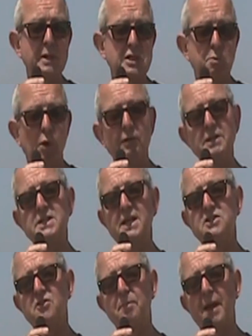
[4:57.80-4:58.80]
means more
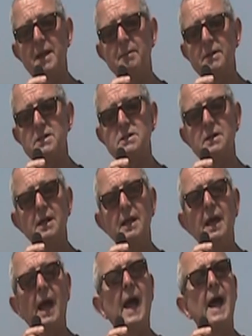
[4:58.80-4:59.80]
incentive payment
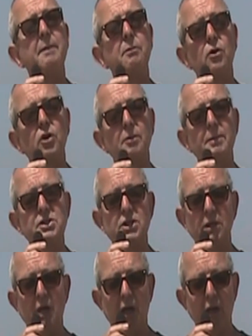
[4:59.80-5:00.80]
and more
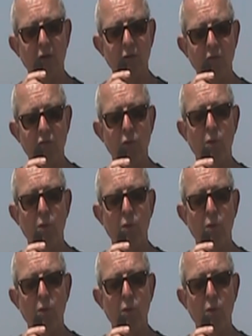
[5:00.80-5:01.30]
commission along the